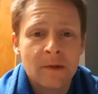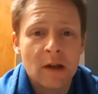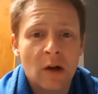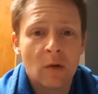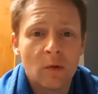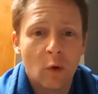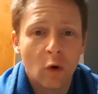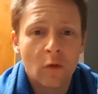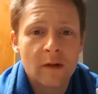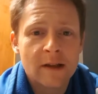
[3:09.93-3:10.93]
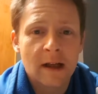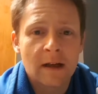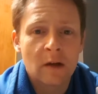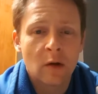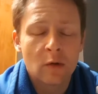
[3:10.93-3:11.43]
all of a
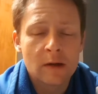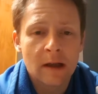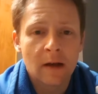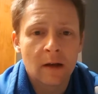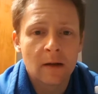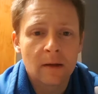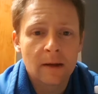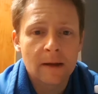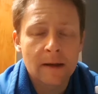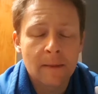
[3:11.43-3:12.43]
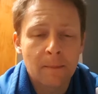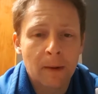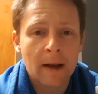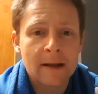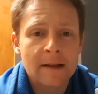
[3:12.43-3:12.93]
sudden those little
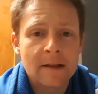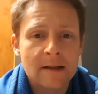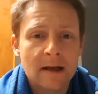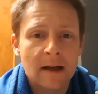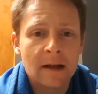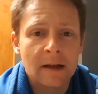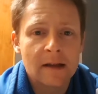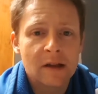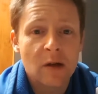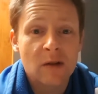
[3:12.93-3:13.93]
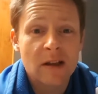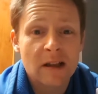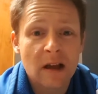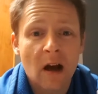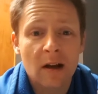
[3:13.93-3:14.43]
complaints and little excuses
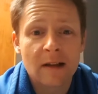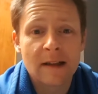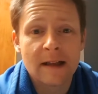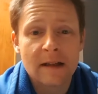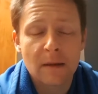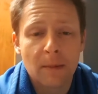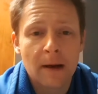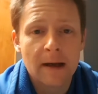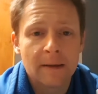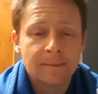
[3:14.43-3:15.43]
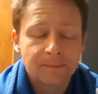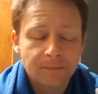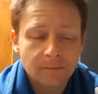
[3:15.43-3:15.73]
start to disappear.